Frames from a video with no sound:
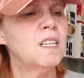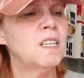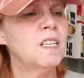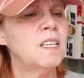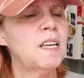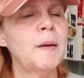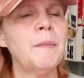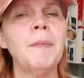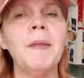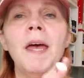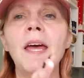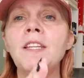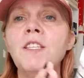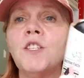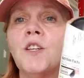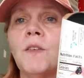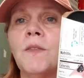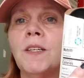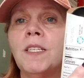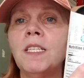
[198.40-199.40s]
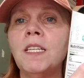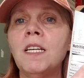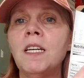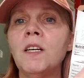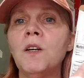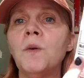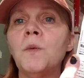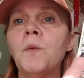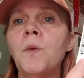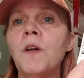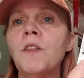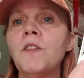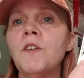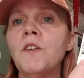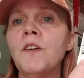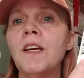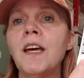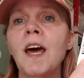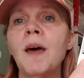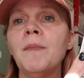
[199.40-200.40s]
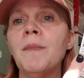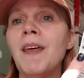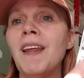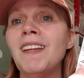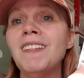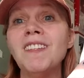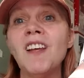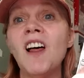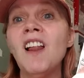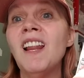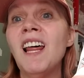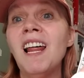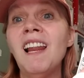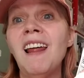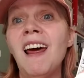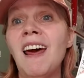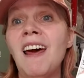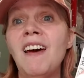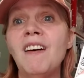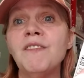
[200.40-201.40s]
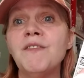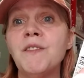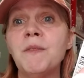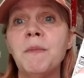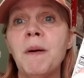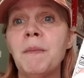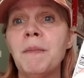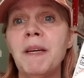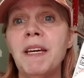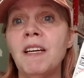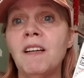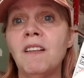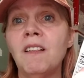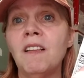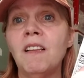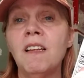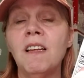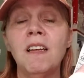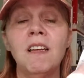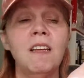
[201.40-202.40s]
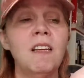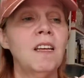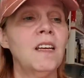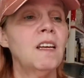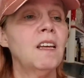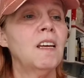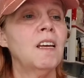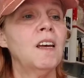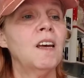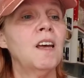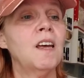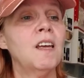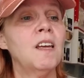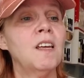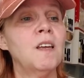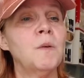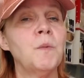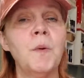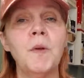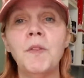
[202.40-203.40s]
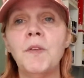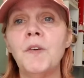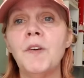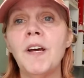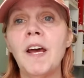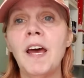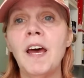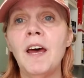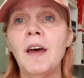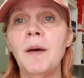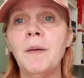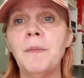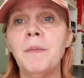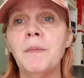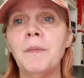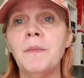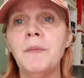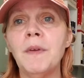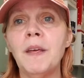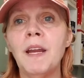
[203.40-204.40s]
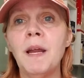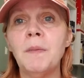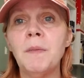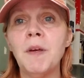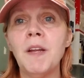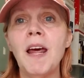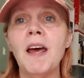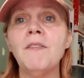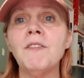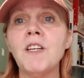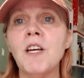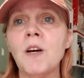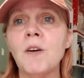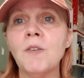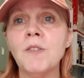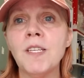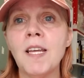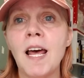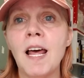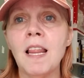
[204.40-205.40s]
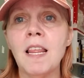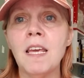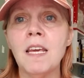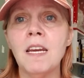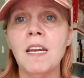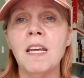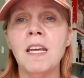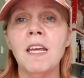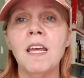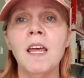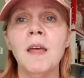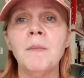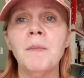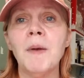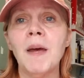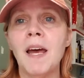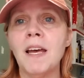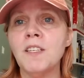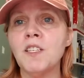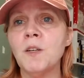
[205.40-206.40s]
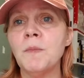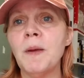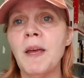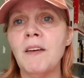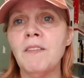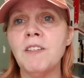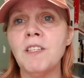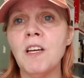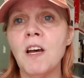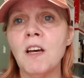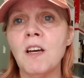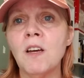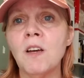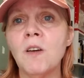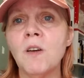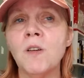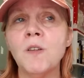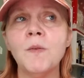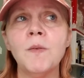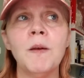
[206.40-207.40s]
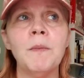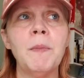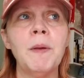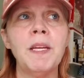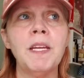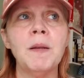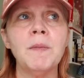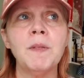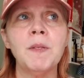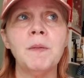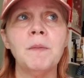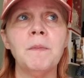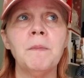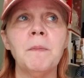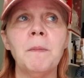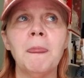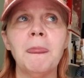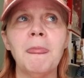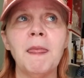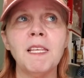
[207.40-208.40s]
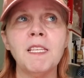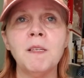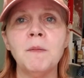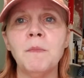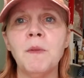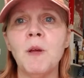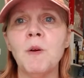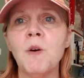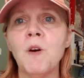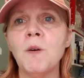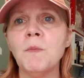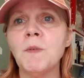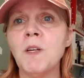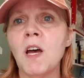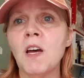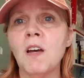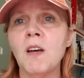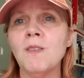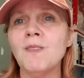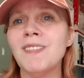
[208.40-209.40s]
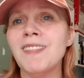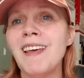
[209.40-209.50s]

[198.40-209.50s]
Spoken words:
Yep, 8 servings in here, 1/3 cup. That is all I'll have for my meal. 1/3 cup, and I'm gonna have a taco salad. My guys gonna be having tacos. I picked up some low carb tacos.